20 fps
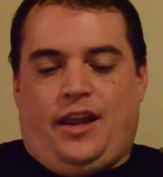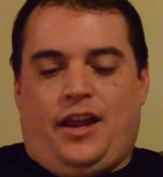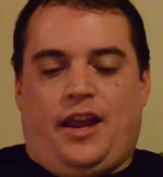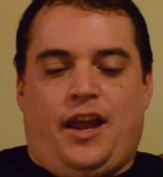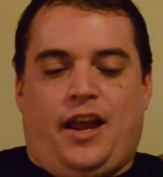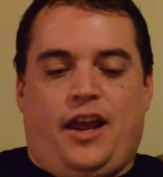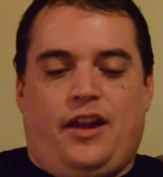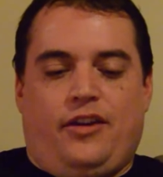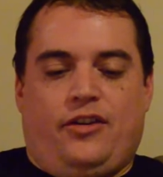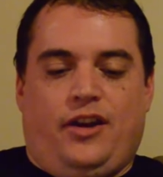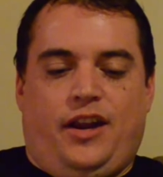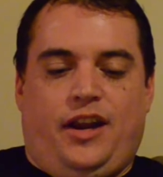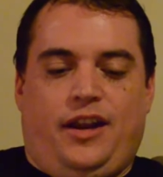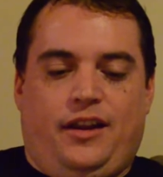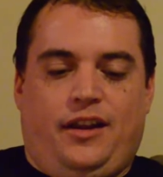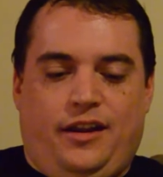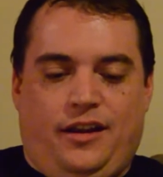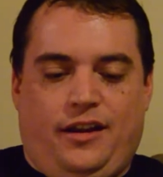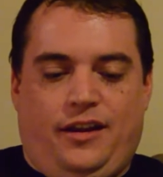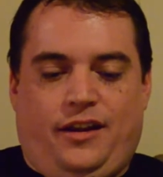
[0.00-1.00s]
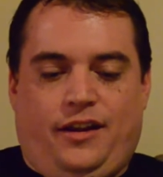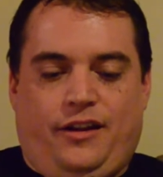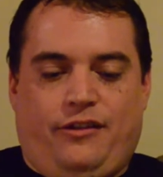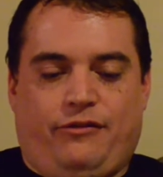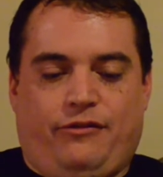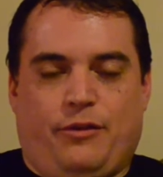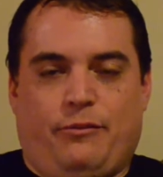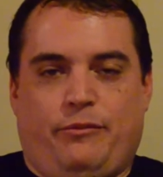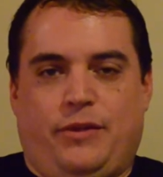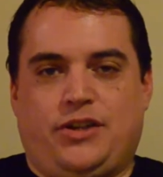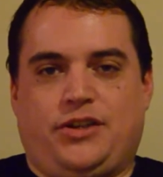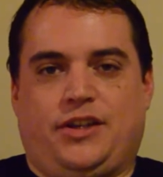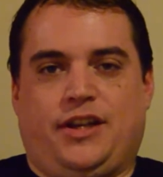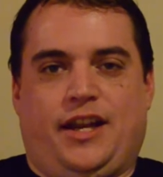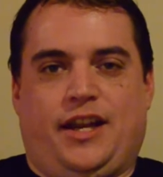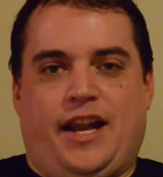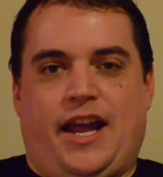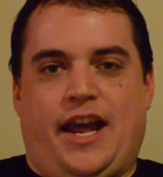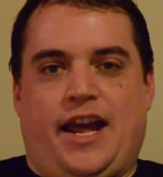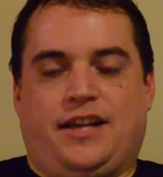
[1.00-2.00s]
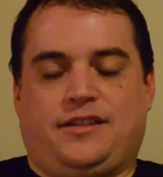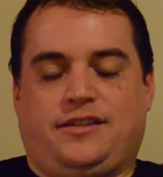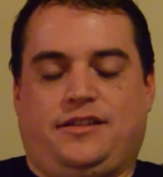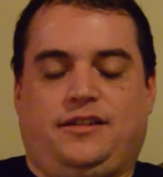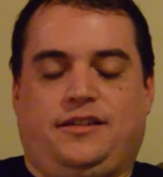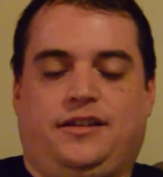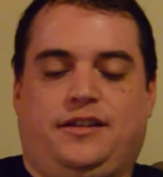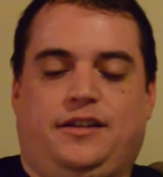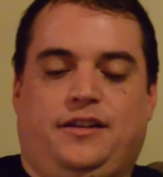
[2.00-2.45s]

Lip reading: Henry from Michigan asks,